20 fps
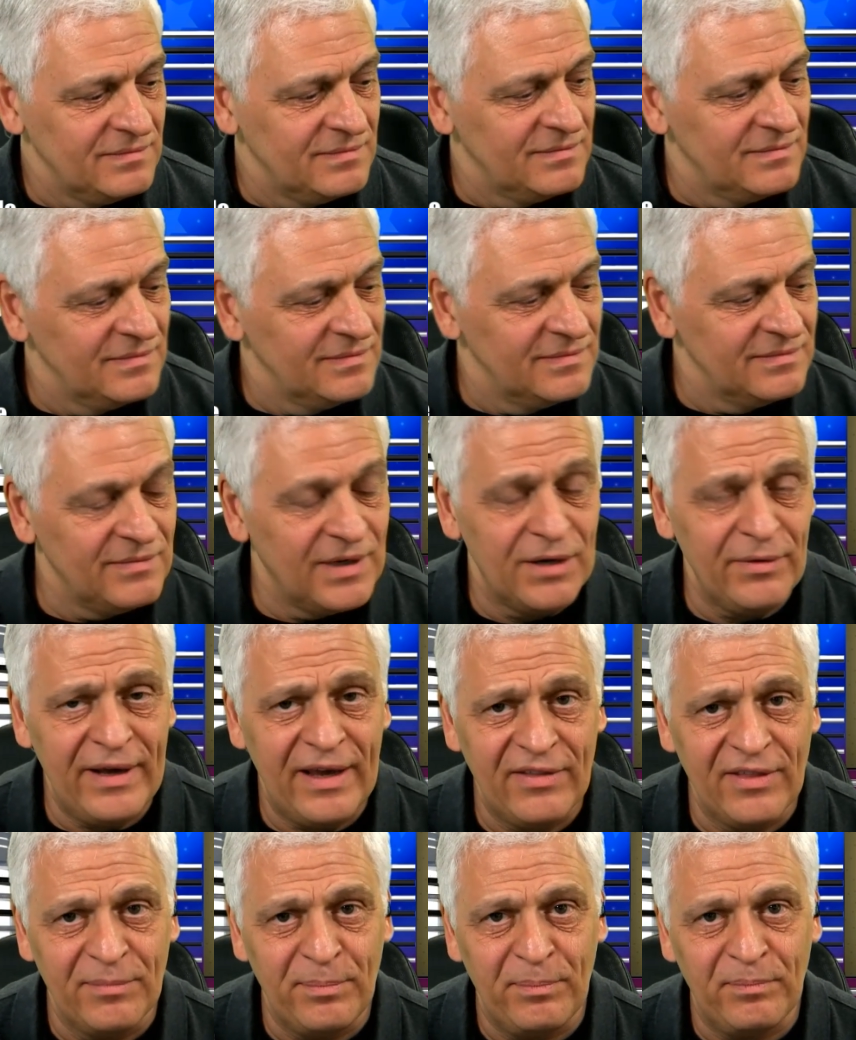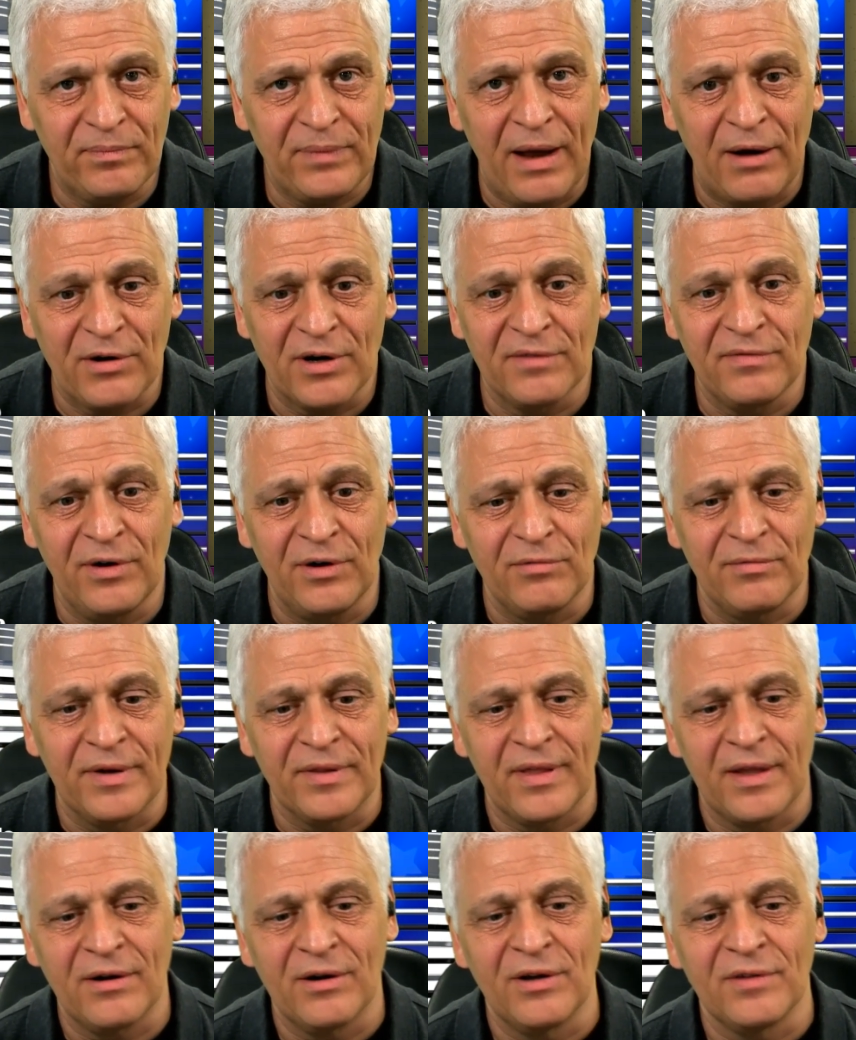What do we have the power to vote with? I
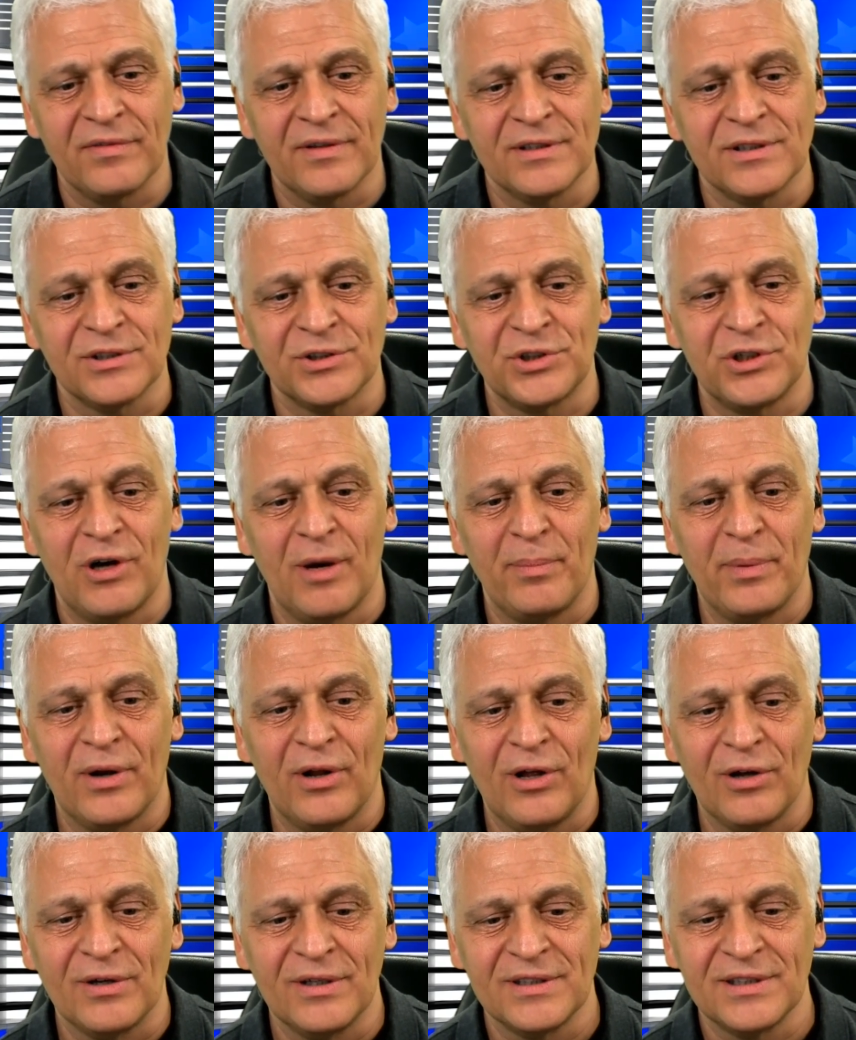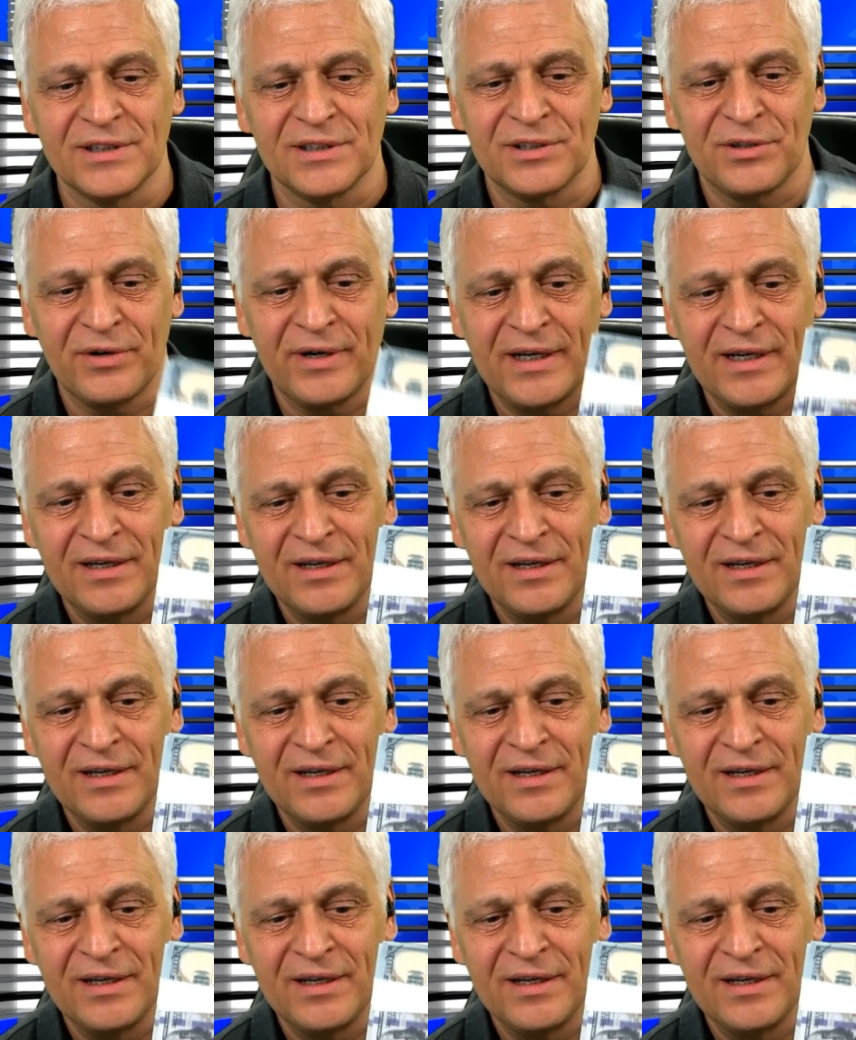don't know if this will show up at all because it's green.